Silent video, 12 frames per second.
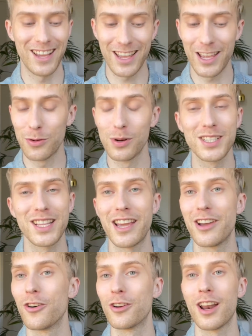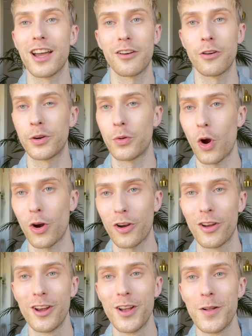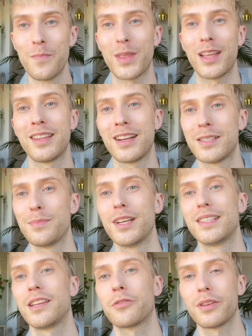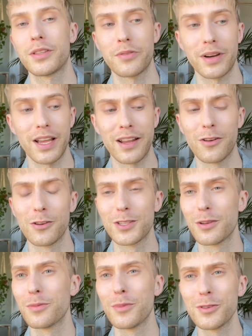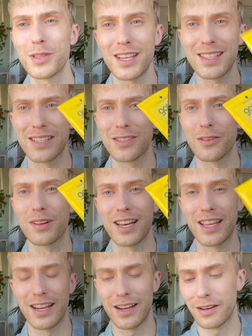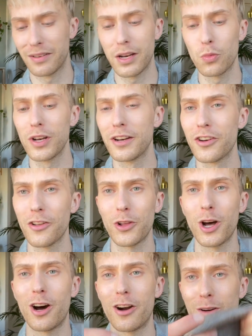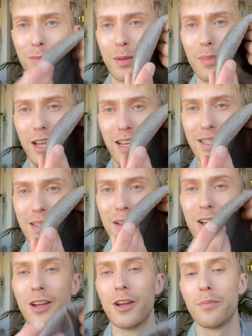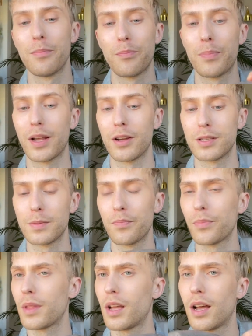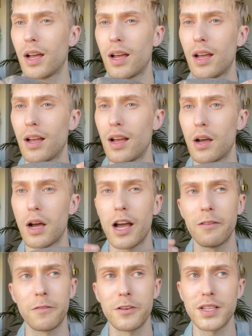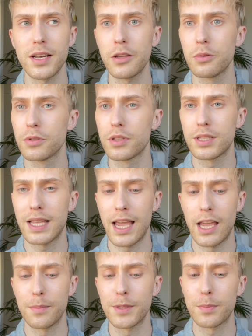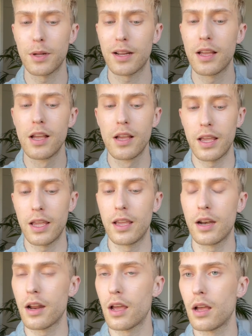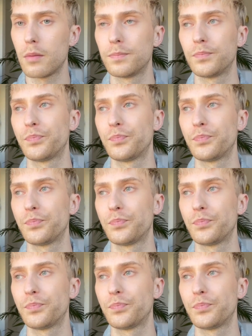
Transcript: It will stay on like a rock. And that is my secret trick and also the most easiest to clean and it will not harm the base because uh, I firstly used tapes, but in uh,